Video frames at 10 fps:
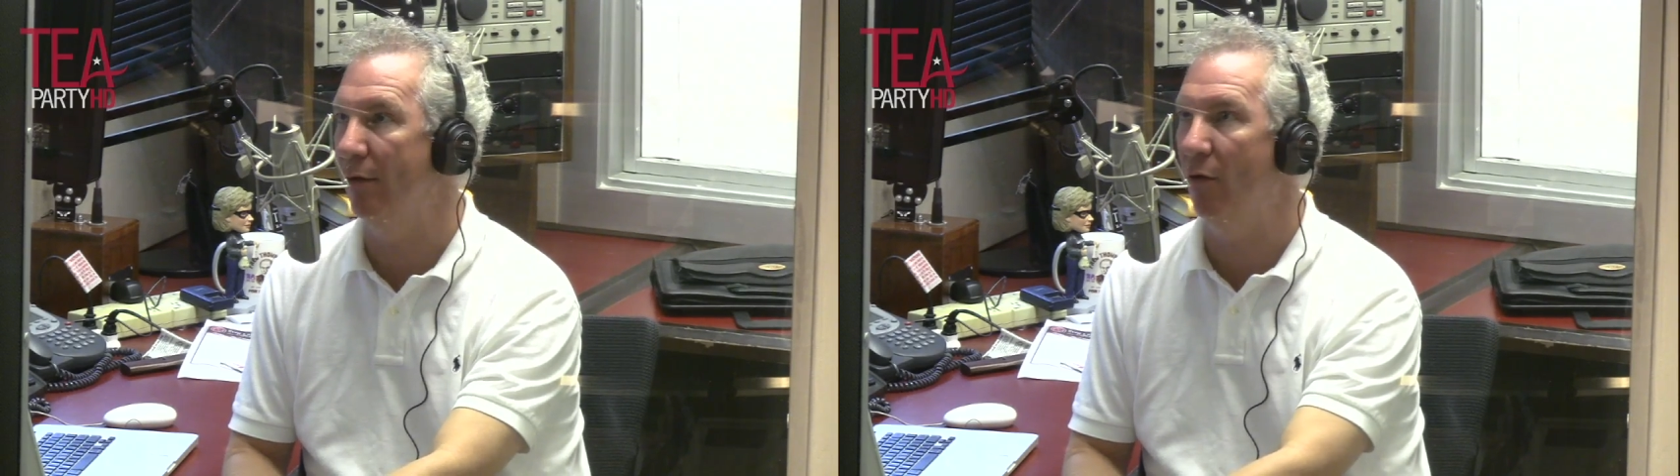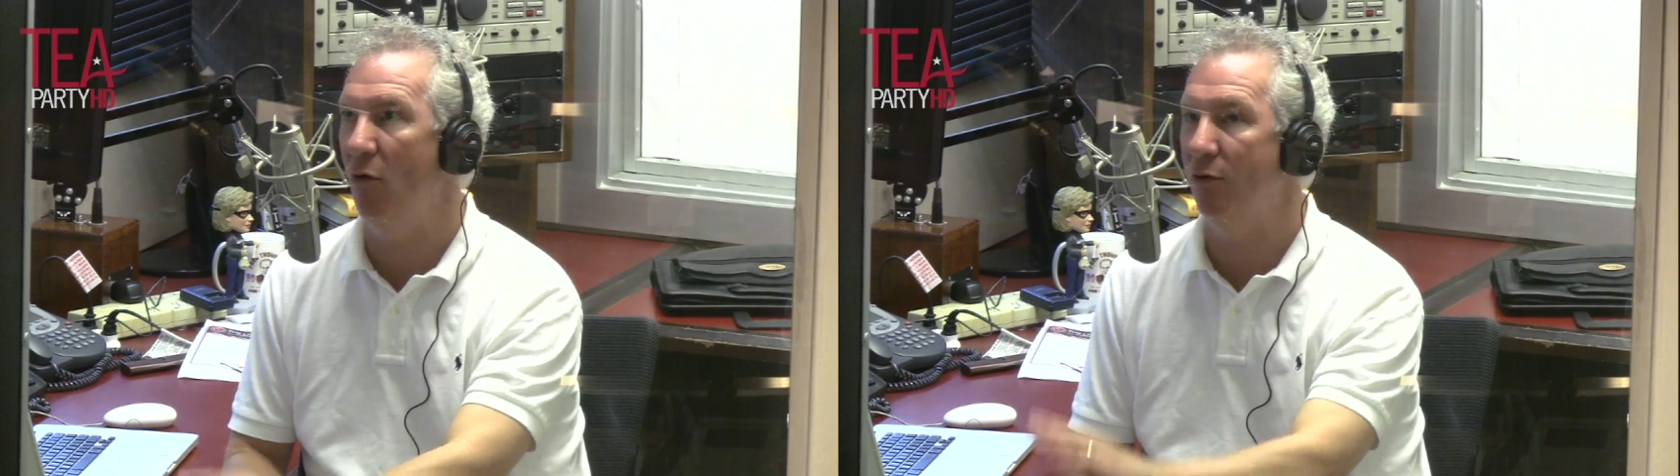
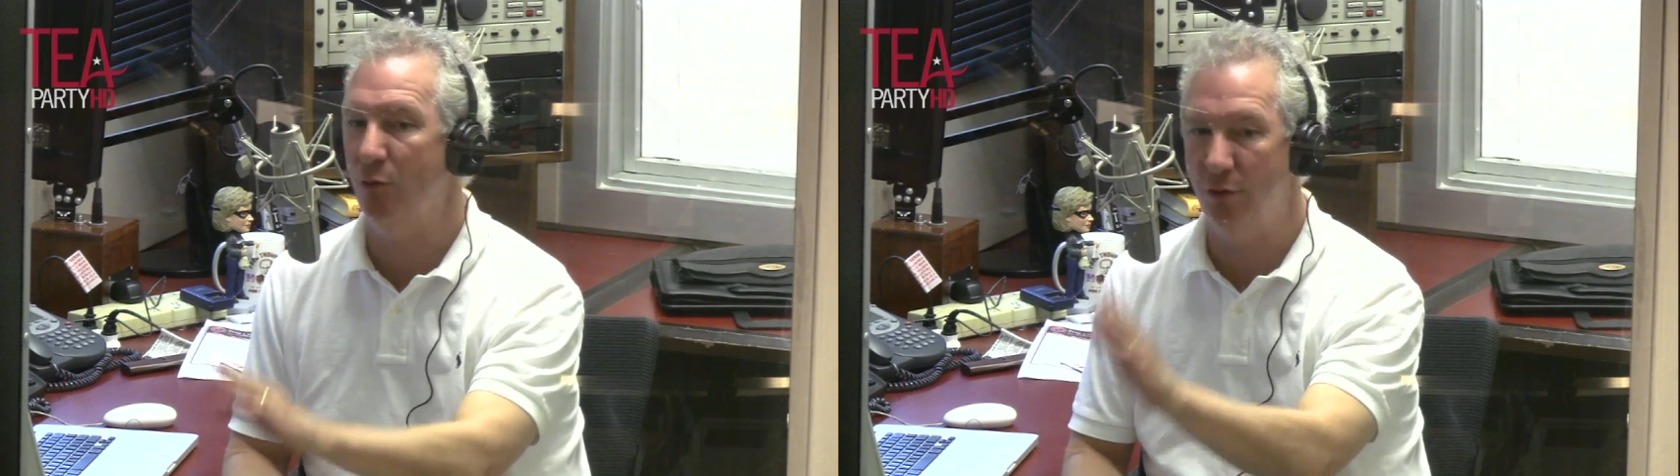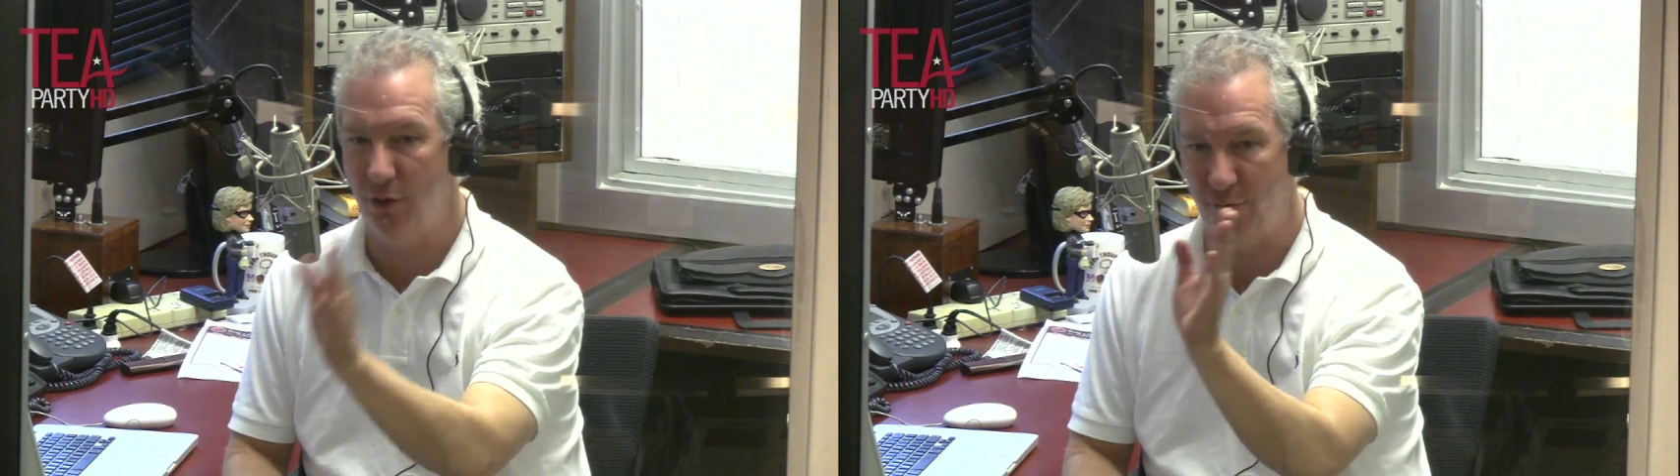to all
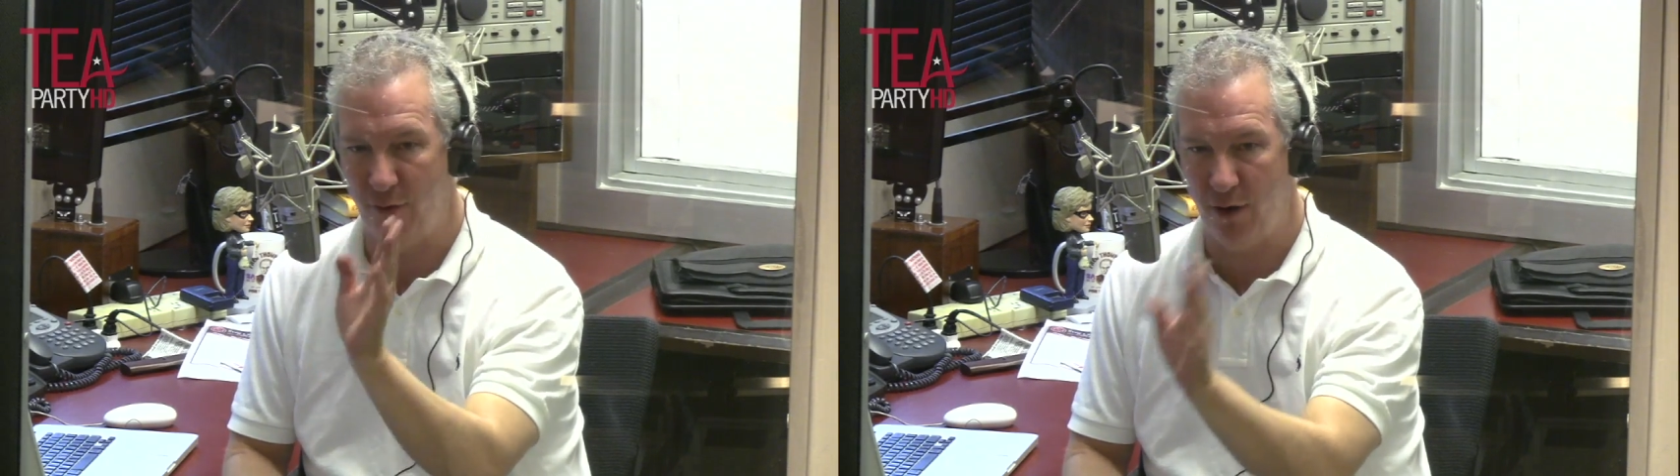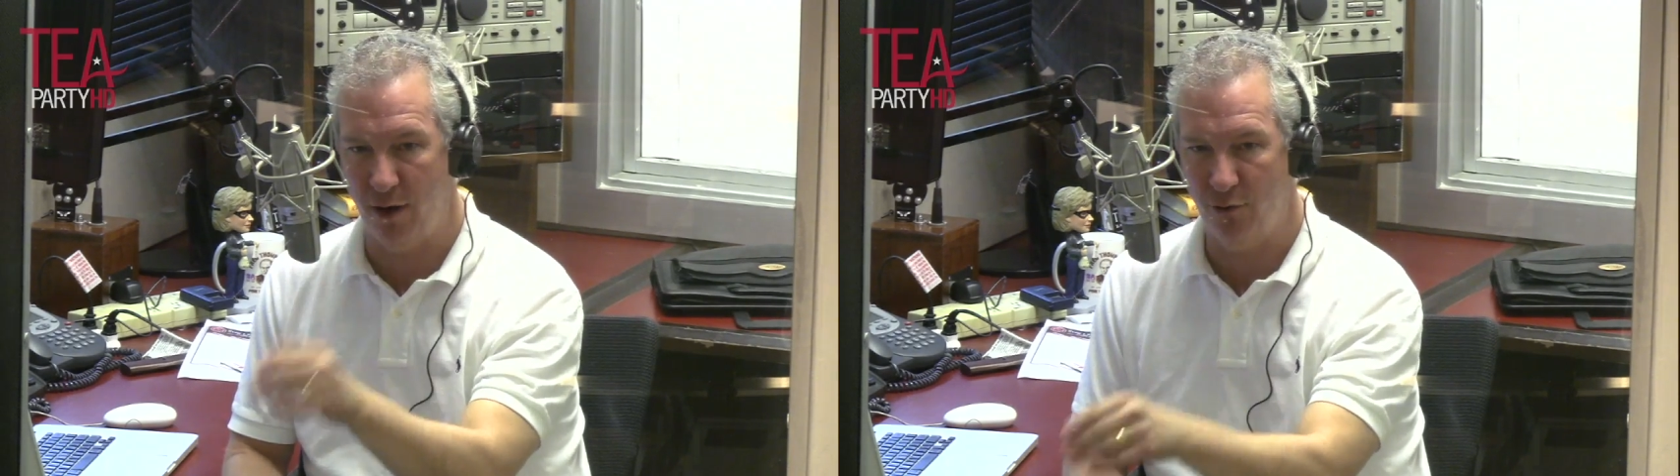sorts of
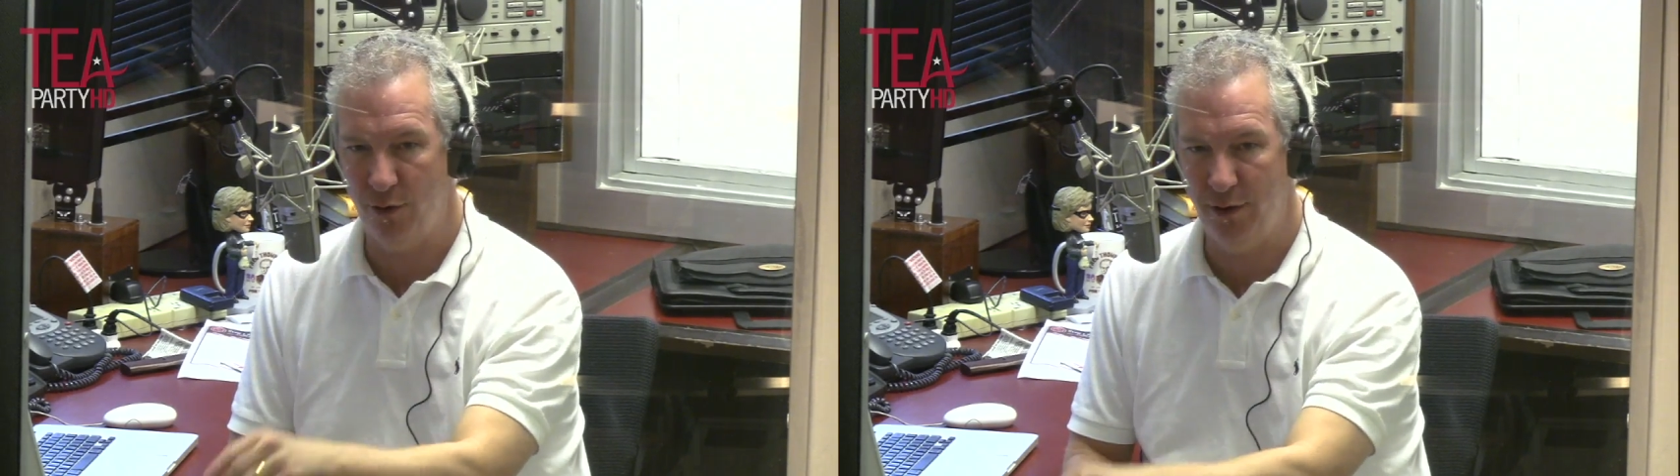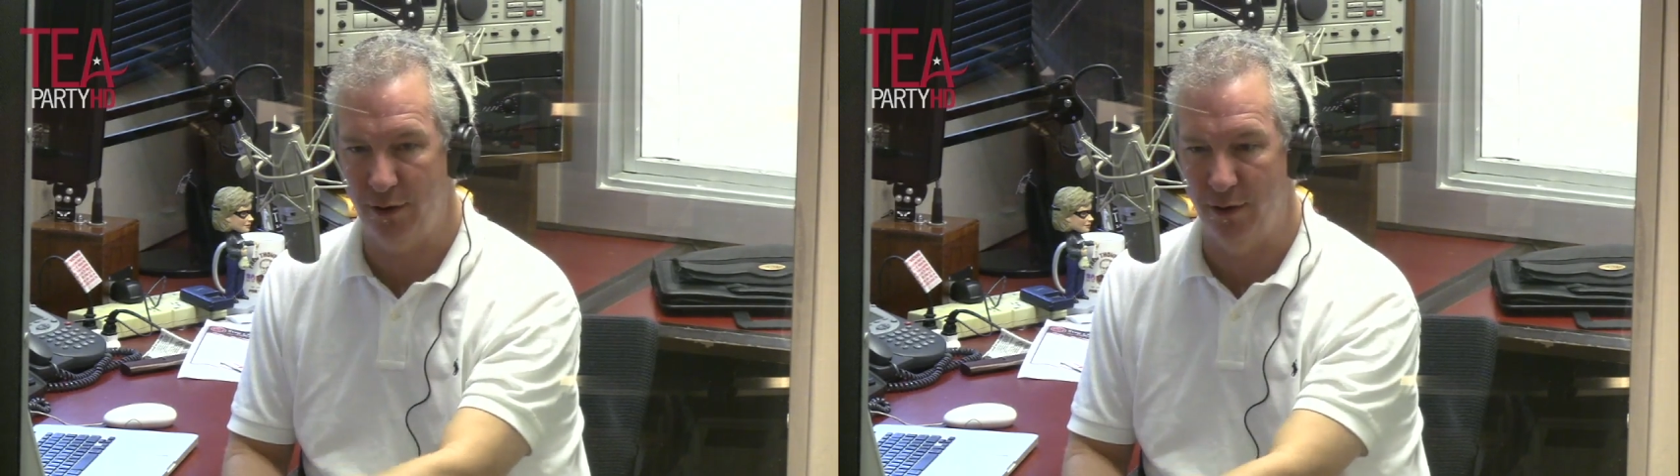different
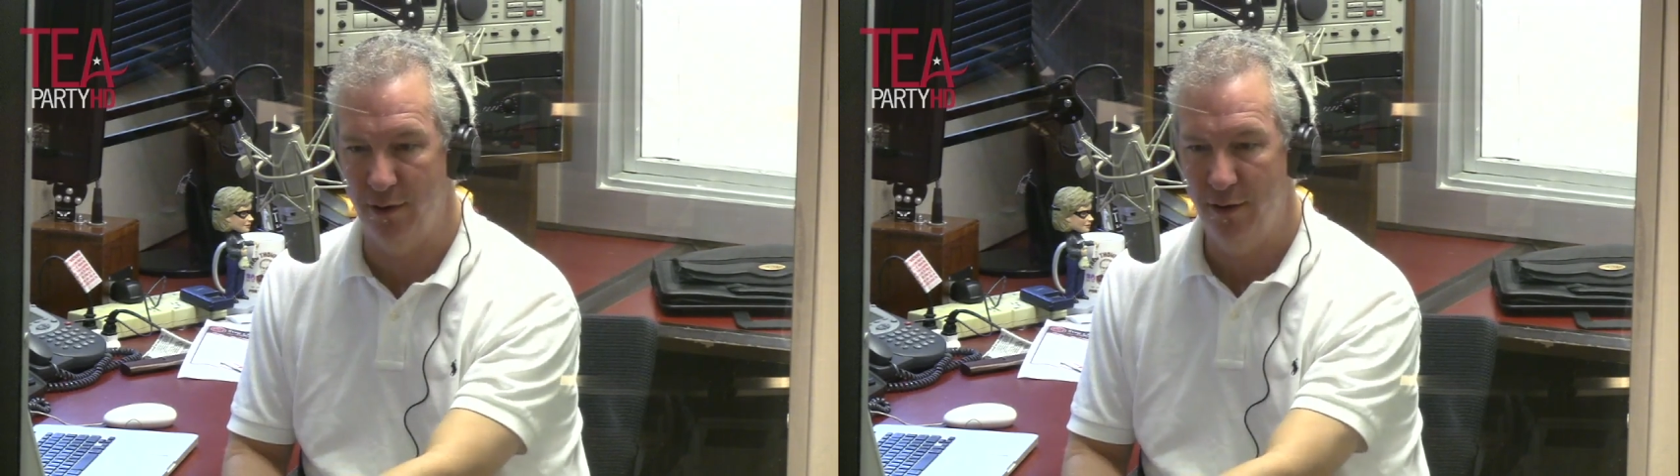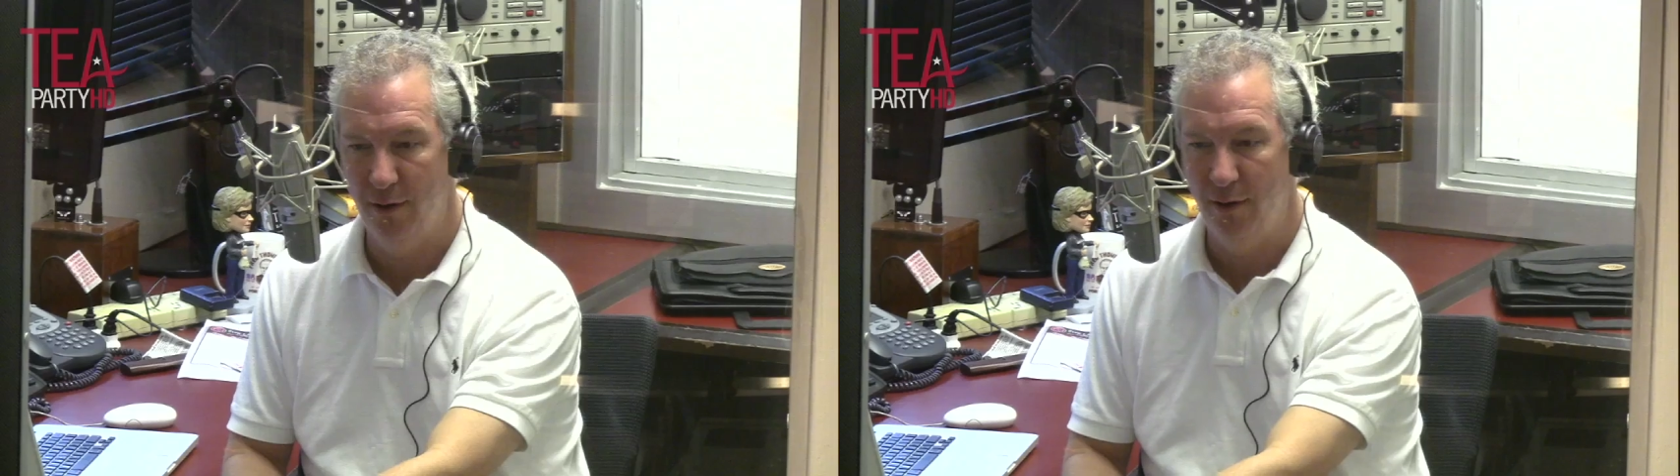countries, and